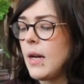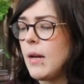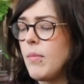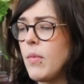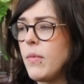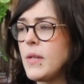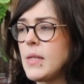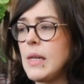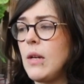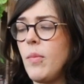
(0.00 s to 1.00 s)
Um, this
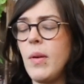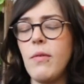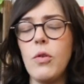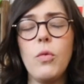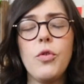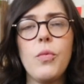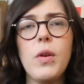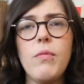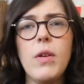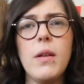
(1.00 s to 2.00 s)
is a little bit of an older
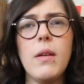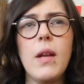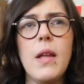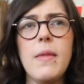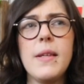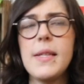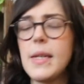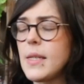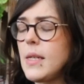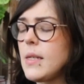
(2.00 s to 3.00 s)
one, written in the
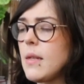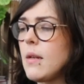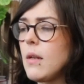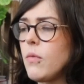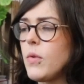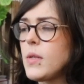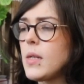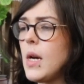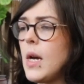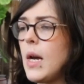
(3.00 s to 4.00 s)
60s, I think it was,